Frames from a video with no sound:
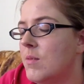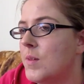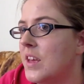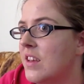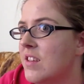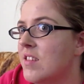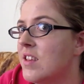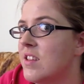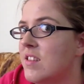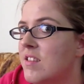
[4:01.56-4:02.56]
because
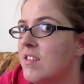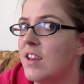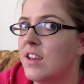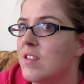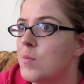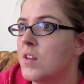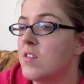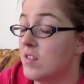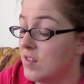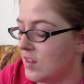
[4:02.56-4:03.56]
it like
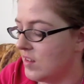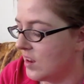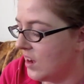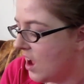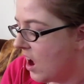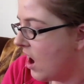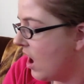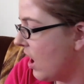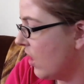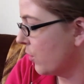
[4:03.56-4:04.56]
smells disgusting
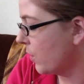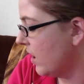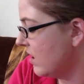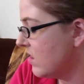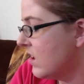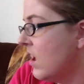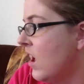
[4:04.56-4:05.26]
otherwise.